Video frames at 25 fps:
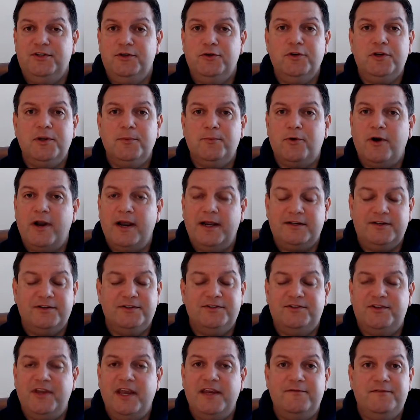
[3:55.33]
You can
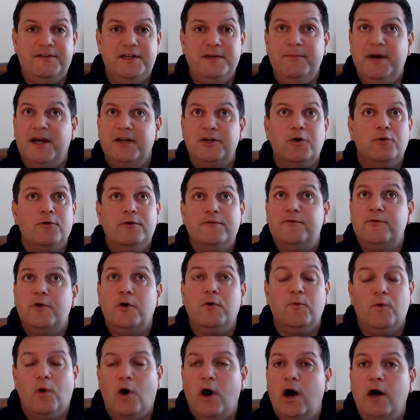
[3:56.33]
practice safety by going for
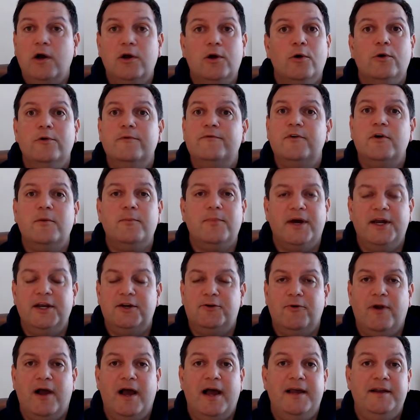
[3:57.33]
a walk, going for a
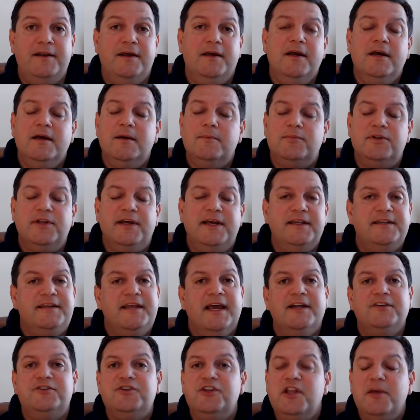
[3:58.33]
bike ride, playing
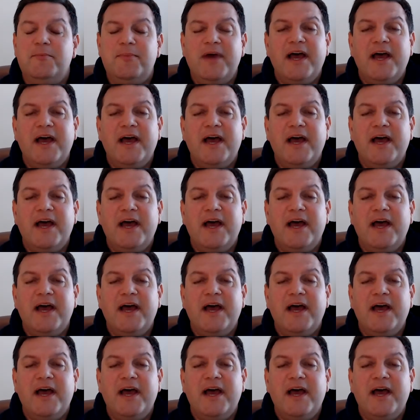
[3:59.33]
catch in the